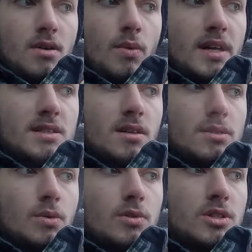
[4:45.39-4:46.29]
waste all
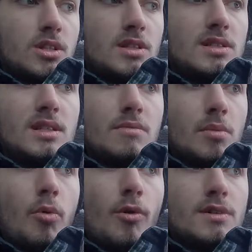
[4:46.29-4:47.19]
sorts of shit. You see
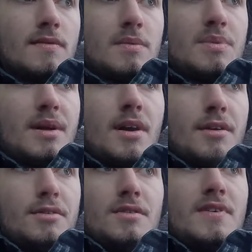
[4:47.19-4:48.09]
reports of them spending
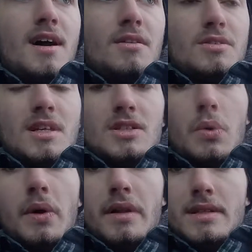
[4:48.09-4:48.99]
hundreds of dollars on
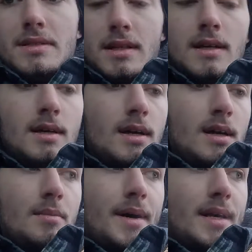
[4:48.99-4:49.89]
toilets and
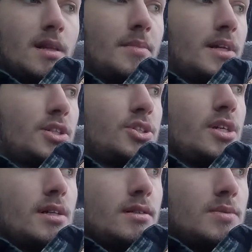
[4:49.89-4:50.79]
buying the best
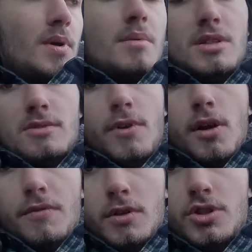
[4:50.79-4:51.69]
shit. It's probably just all
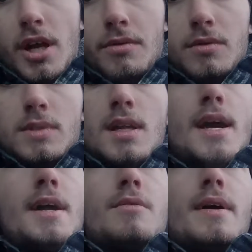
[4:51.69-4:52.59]
for the generals and
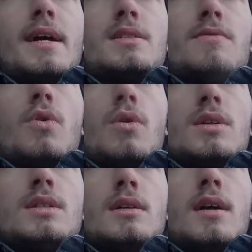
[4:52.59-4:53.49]
higher ranks, of
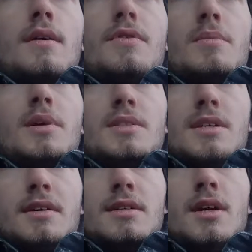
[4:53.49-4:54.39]
course, and for the
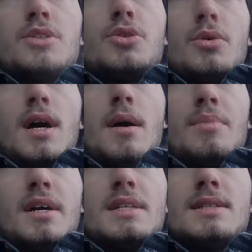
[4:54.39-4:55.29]
military-industrial
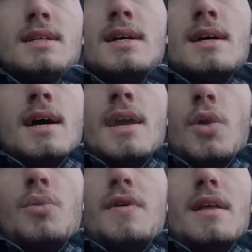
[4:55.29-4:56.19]
complex. I know
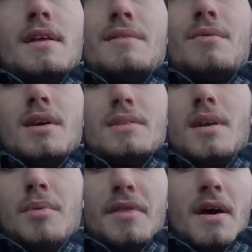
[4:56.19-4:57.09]
we've got like a
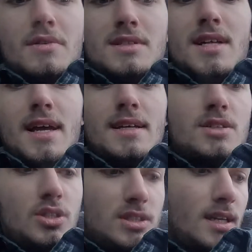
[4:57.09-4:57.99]
couple thousand tanks
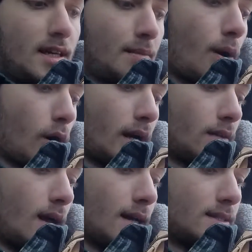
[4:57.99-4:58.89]
just sitting in parking
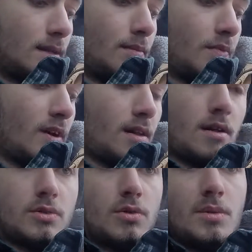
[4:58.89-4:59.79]
lots, and we've got
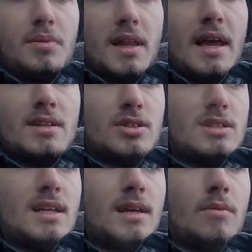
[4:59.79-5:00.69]
all sorts of planes just
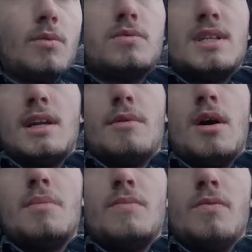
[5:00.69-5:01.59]
sitting
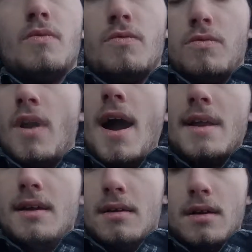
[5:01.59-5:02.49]
around,
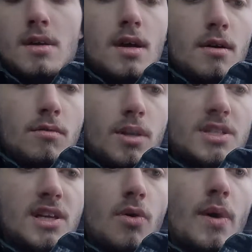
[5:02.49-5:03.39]
rotting,
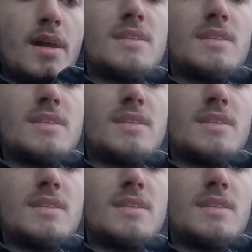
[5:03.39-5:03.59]
rusting away